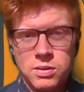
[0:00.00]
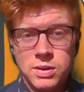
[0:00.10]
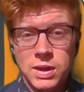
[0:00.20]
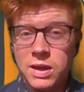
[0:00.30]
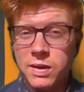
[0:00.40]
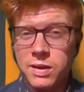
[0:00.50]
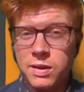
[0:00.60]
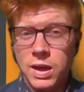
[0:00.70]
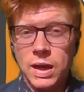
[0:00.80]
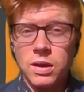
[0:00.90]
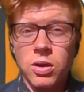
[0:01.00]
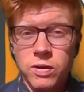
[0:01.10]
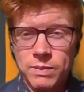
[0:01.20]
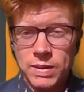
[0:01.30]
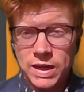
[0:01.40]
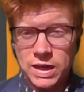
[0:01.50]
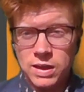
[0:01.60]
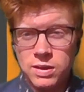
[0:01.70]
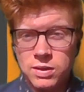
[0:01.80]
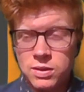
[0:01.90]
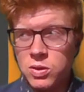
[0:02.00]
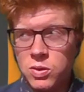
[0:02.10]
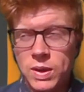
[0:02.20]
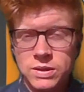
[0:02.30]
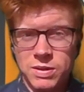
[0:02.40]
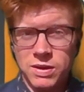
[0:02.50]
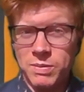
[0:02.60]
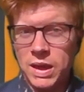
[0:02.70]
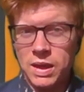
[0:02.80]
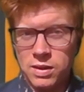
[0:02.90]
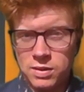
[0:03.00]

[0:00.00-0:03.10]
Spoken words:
That is a lot of money, quite a bit of money.